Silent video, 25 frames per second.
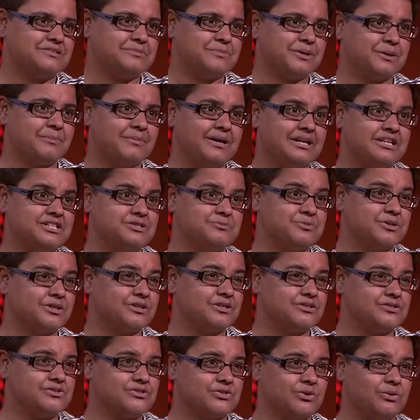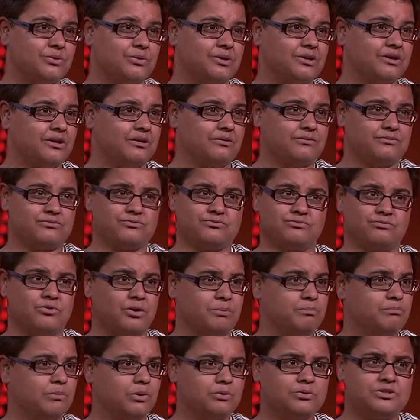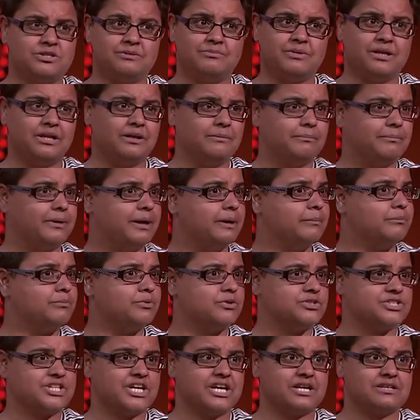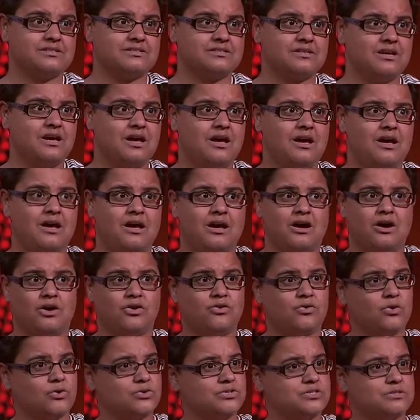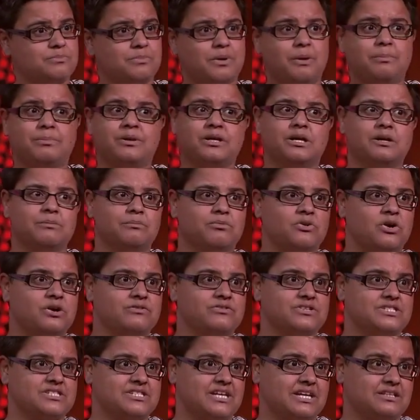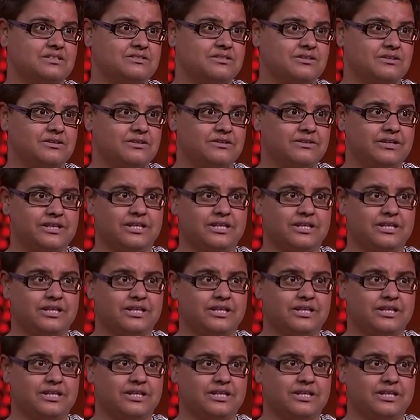to be a management consultant, and I've run multi-million-pound projects across the public and private sector,